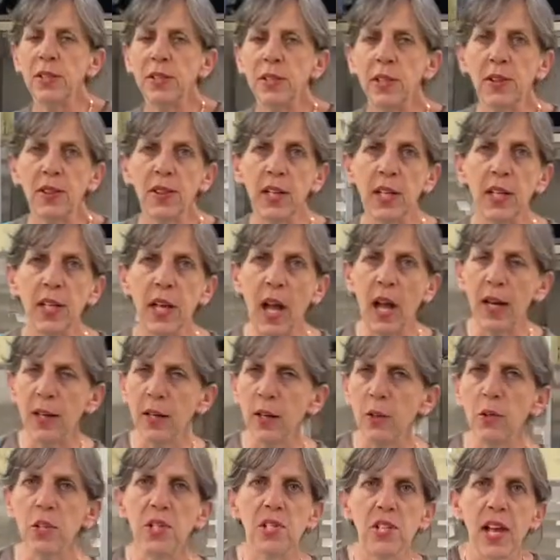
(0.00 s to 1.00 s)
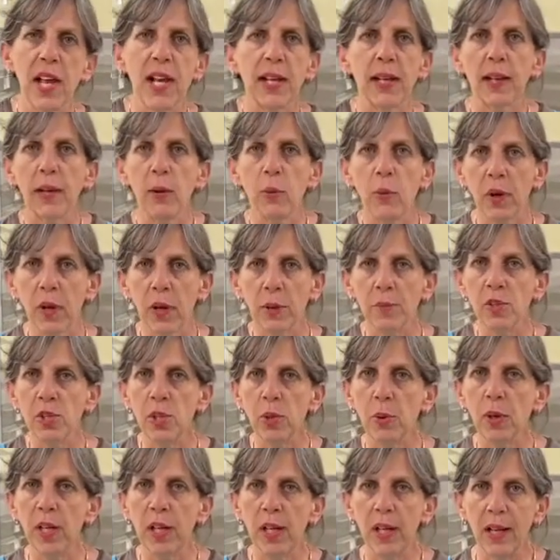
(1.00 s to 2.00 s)
you think, I know exactly what I'm
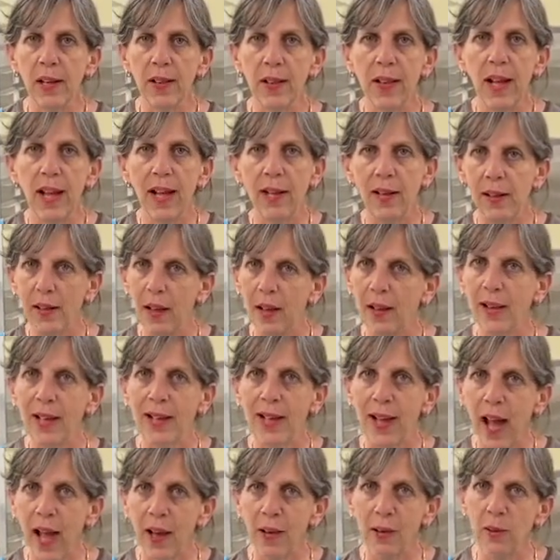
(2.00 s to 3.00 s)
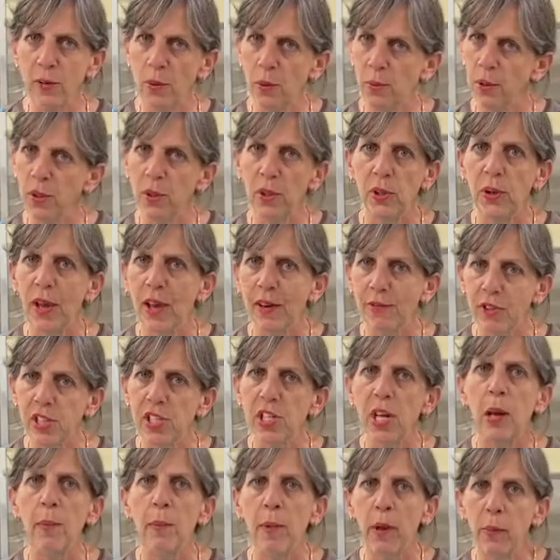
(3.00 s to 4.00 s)
doing, and then, like, I don't know about you, every
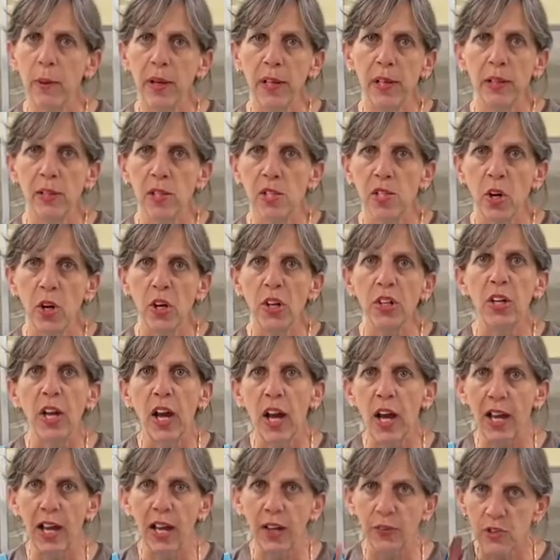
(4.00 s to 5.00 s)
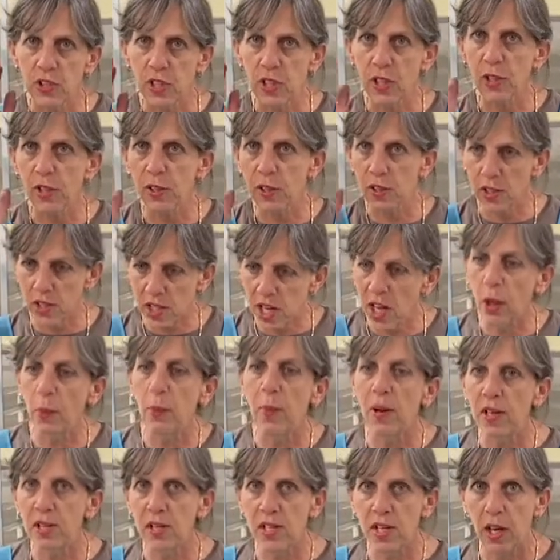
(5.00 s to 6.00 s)
time I make lasagna, I have to tell
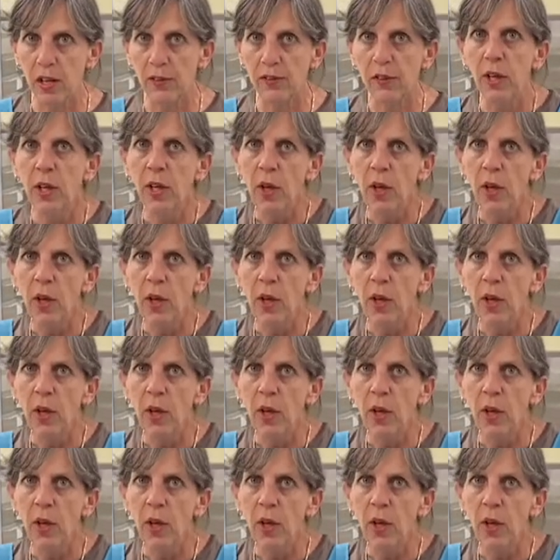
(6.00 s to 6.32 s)
myself